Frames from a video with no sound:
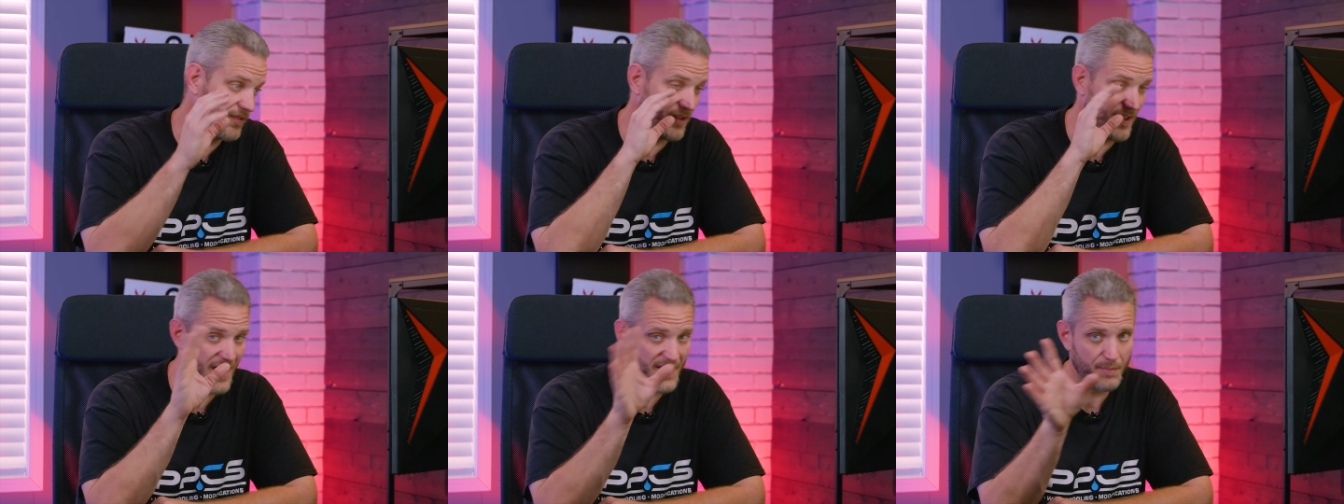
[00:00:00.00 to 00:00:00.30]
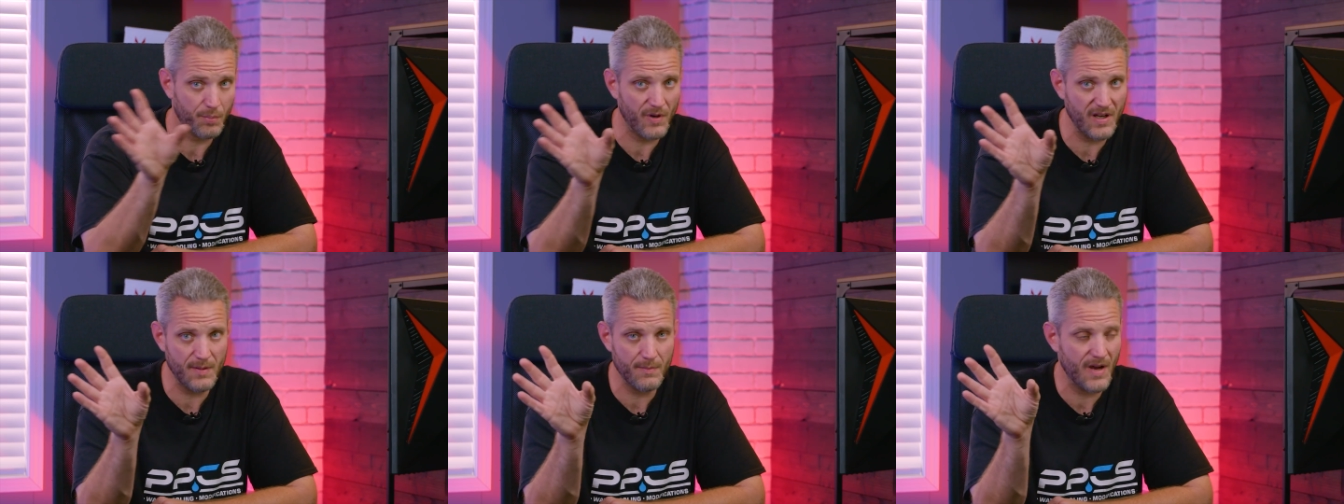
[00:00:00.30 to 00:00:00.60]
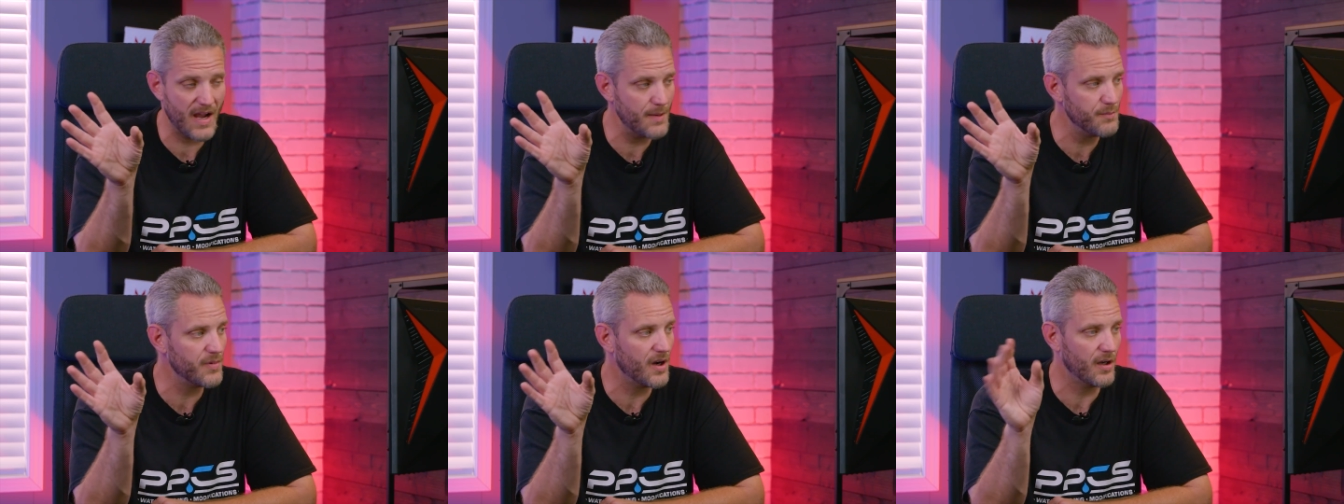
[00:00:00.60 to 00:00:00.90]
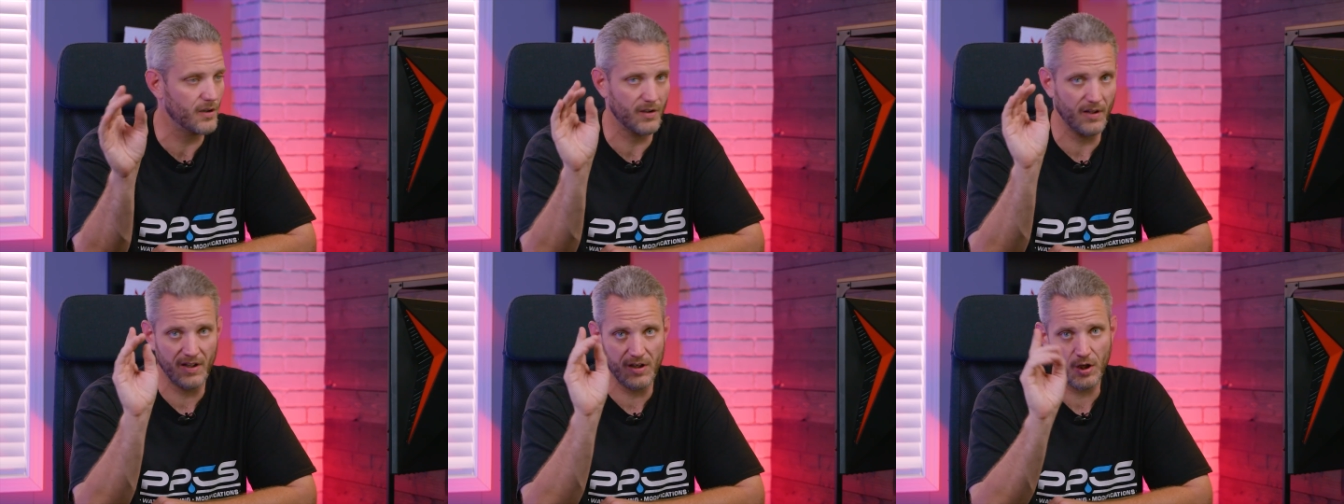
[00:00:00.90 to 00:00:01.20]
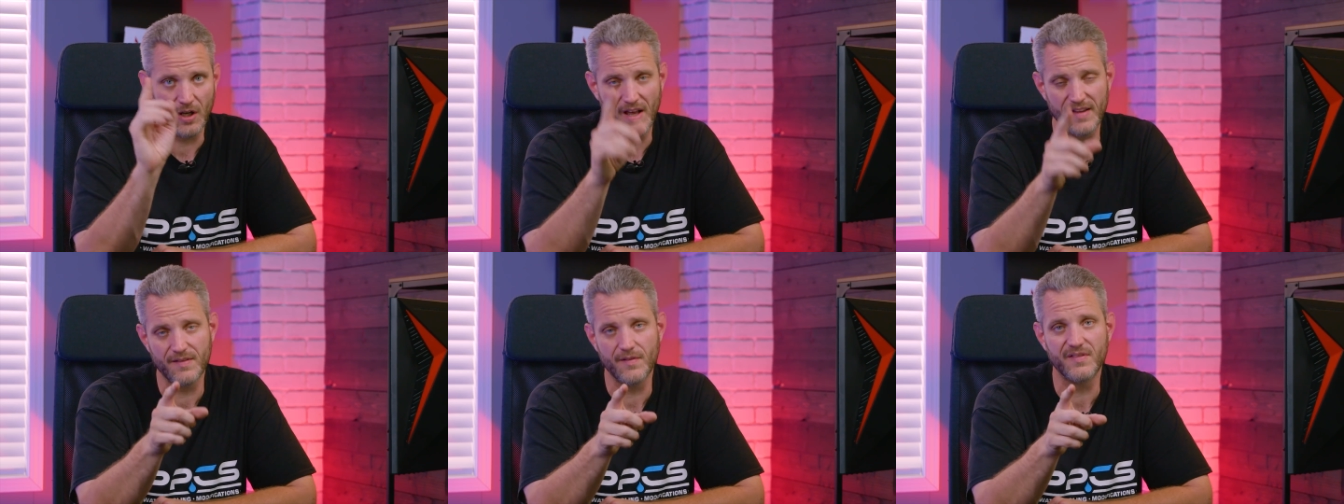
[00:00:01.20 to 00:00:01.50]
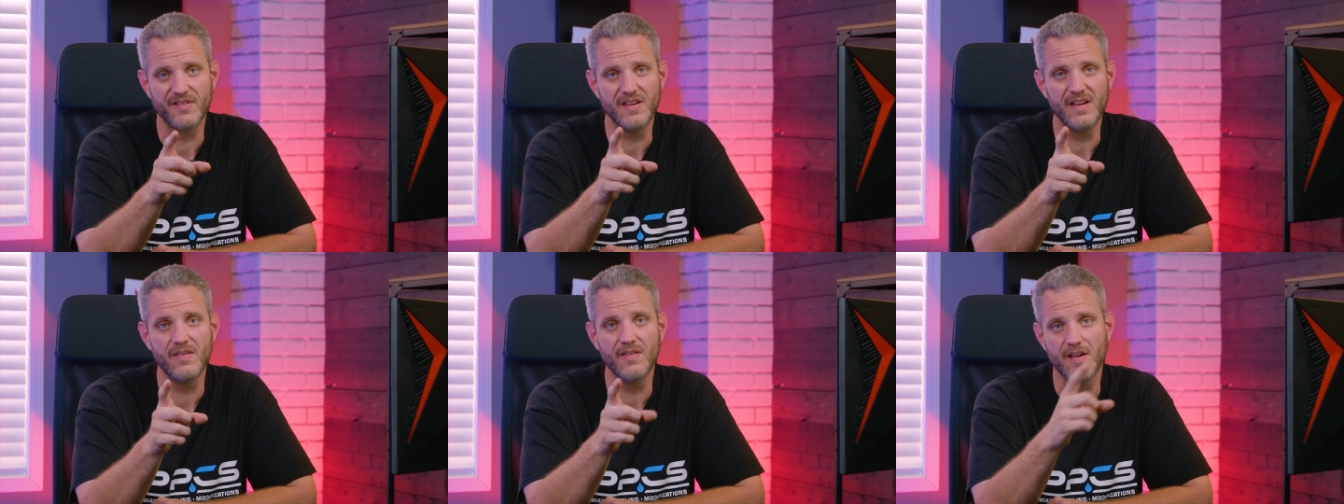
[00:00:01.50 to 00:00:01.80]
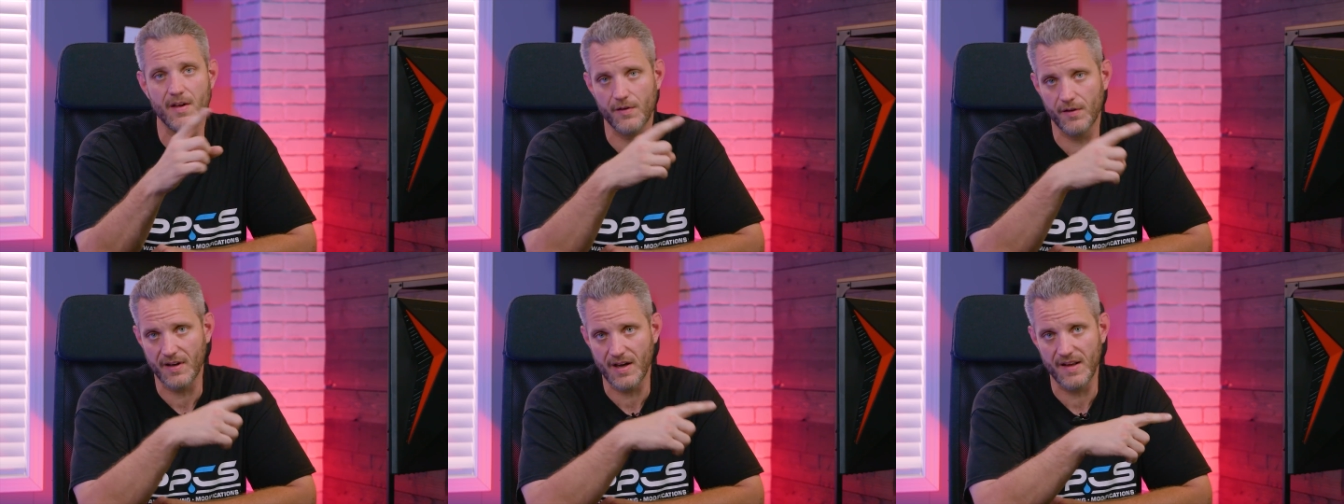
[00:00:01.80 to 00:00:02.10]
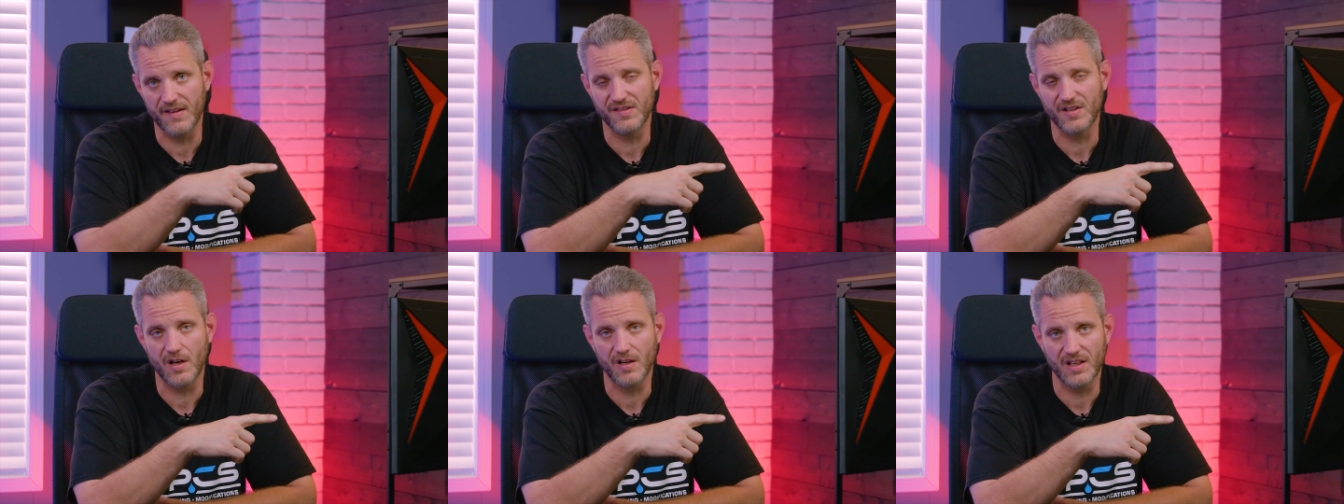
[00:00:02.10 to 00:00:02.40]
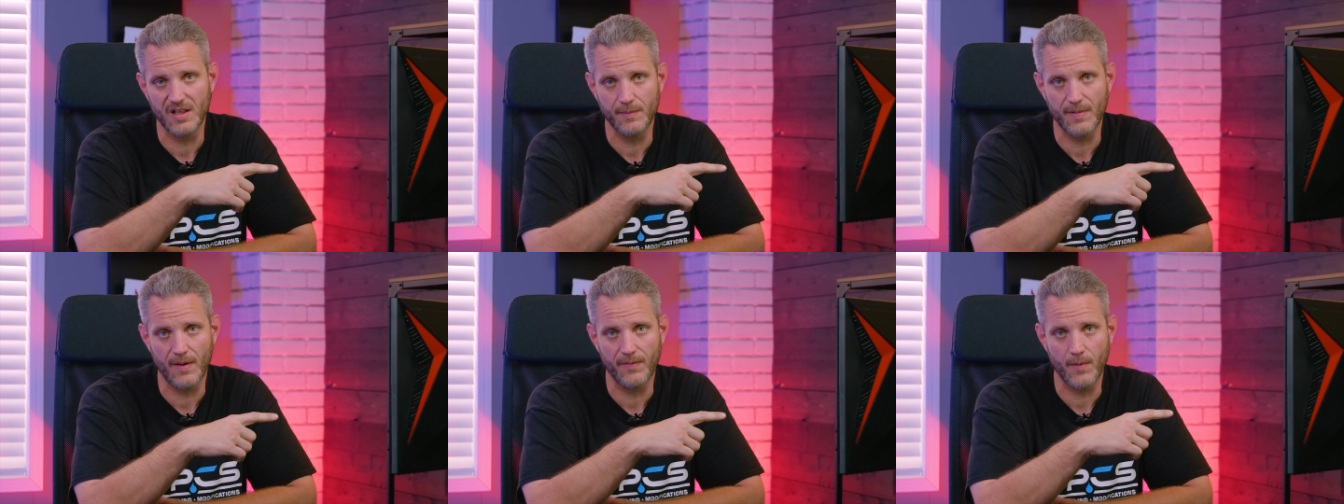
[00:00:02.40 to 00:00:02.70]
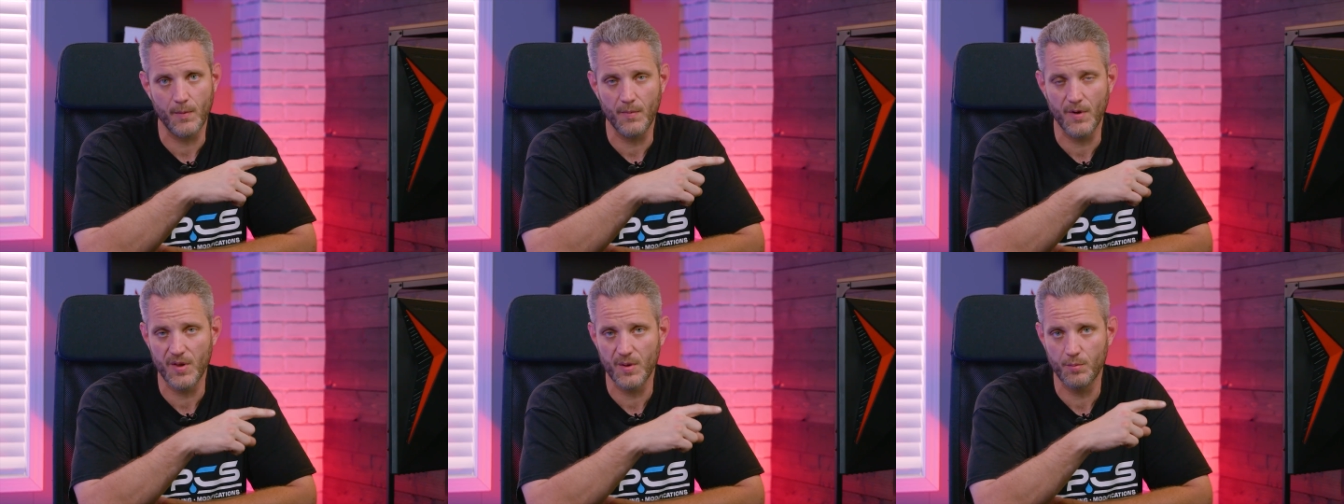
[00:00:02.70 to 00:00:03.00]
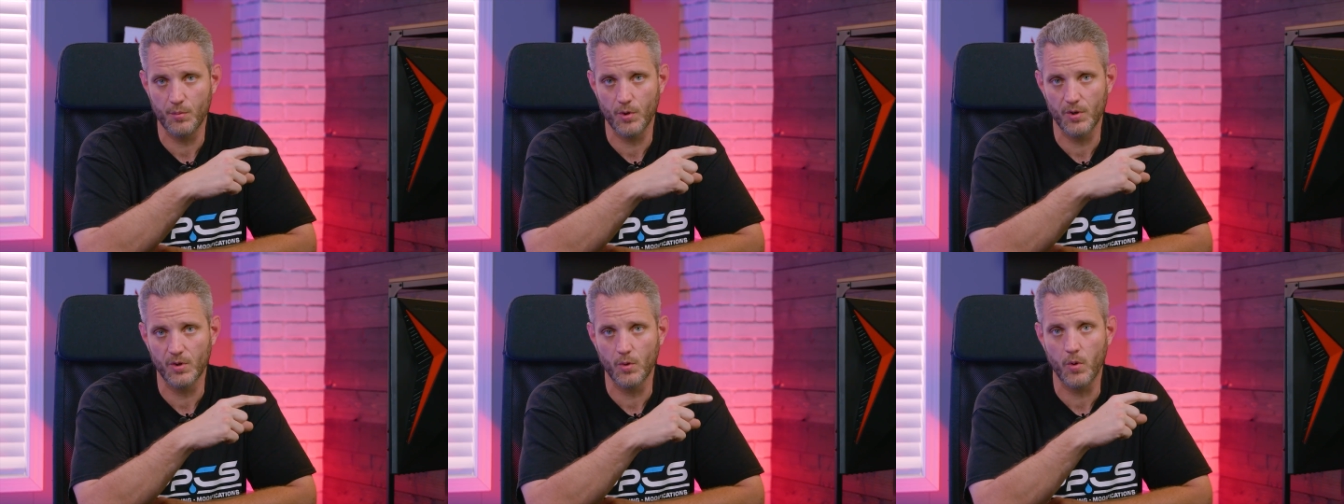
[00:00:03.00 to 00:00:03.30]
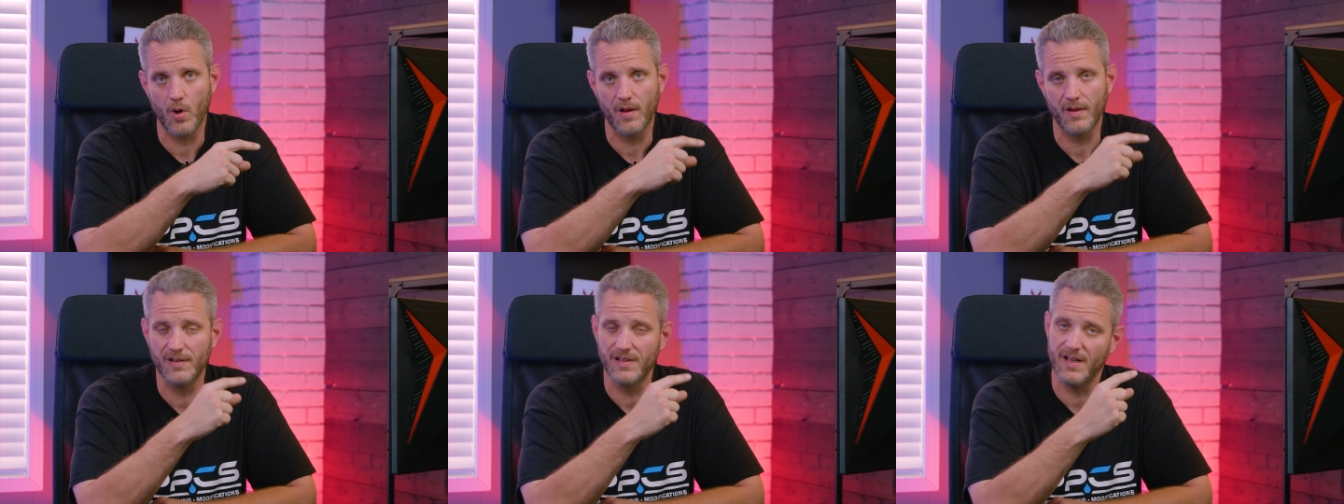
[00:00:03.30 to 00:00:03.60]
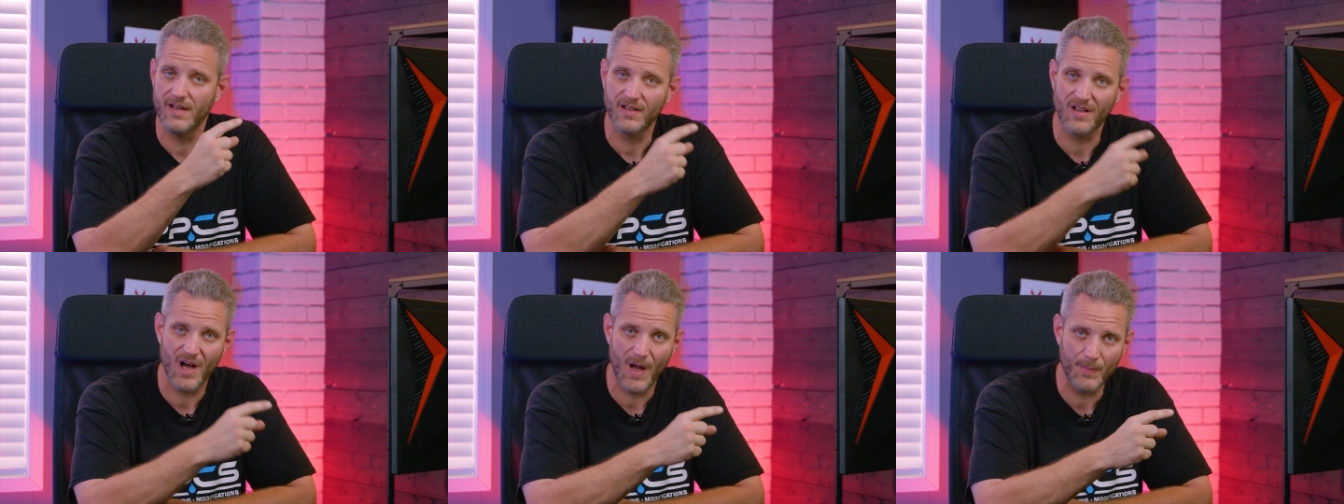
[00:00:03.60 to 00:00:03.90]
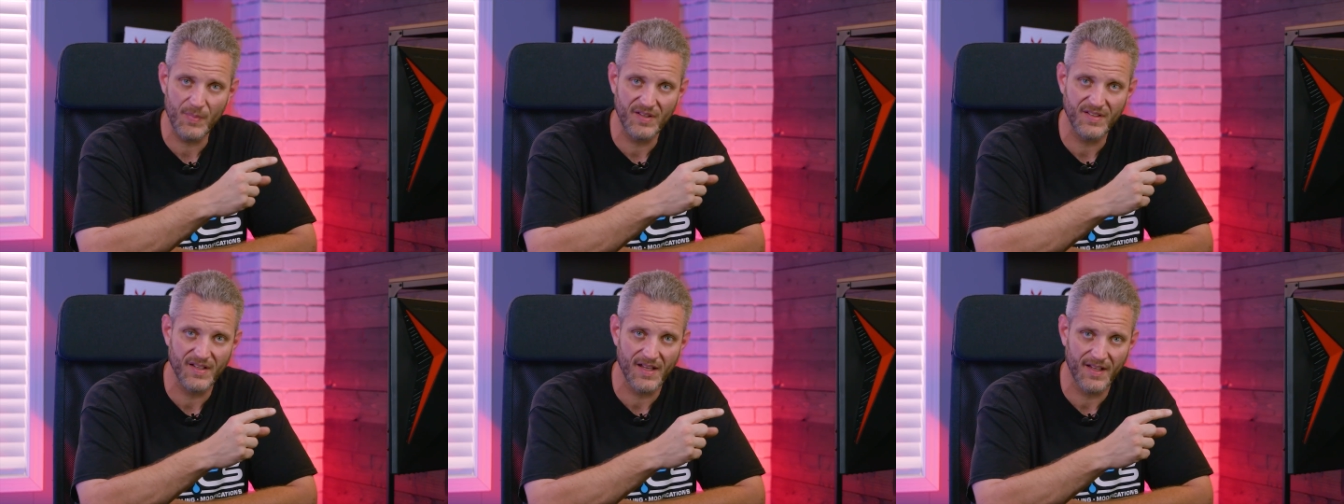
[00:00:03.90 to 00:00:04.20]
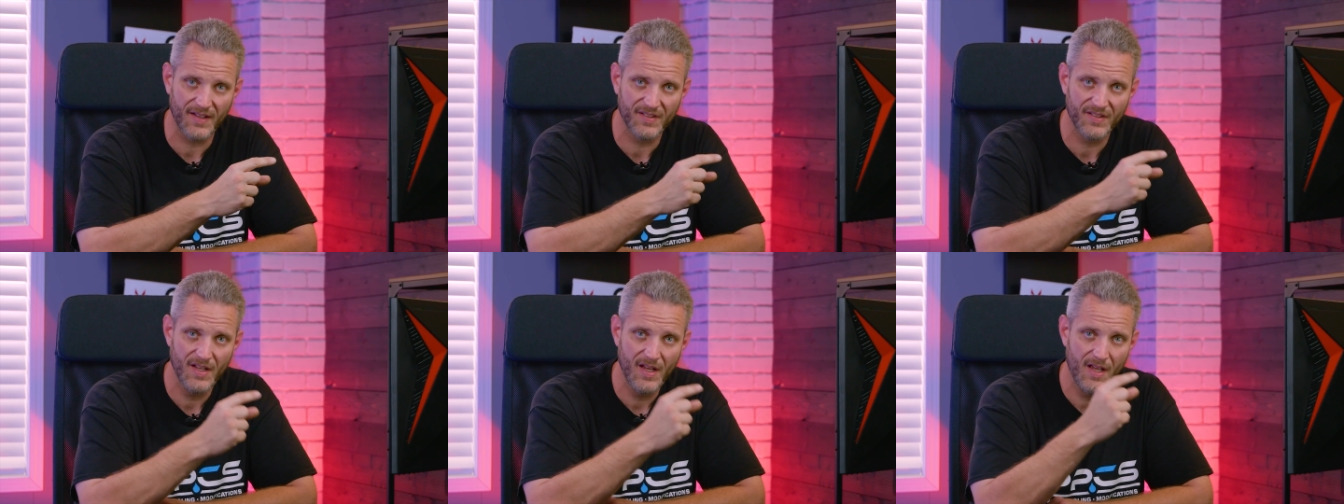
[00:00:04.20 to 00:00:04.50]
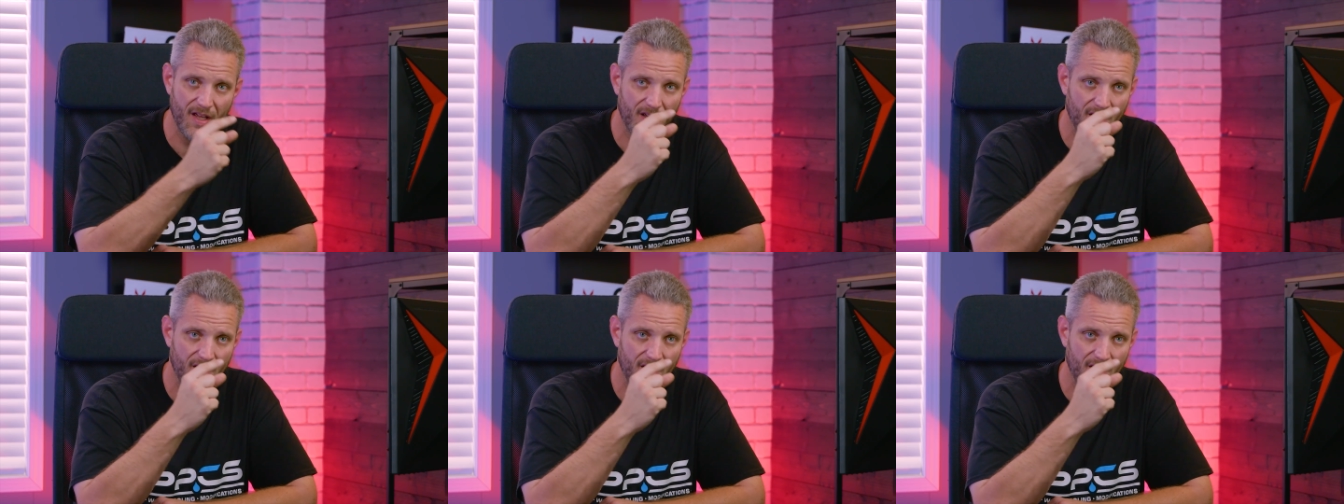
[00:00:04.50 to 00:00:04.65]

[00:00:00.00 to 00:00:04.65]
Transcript: So that's pretty mind-boggling. You guys have seen the other guys talking about the motherboard quality at Computex,